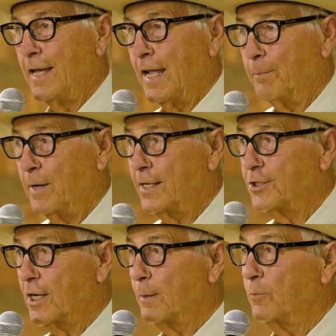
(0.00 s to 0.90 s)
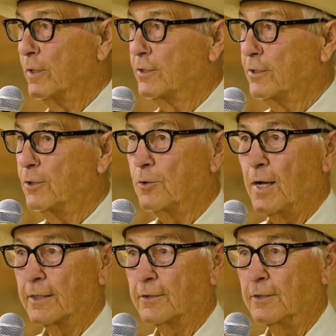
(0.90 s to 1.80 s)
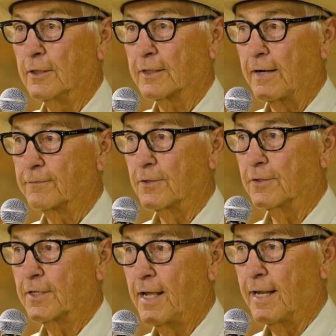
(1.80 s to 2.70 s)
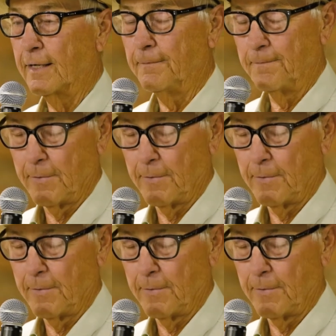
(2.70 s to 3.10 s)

And my job was to go out and look after those cattle.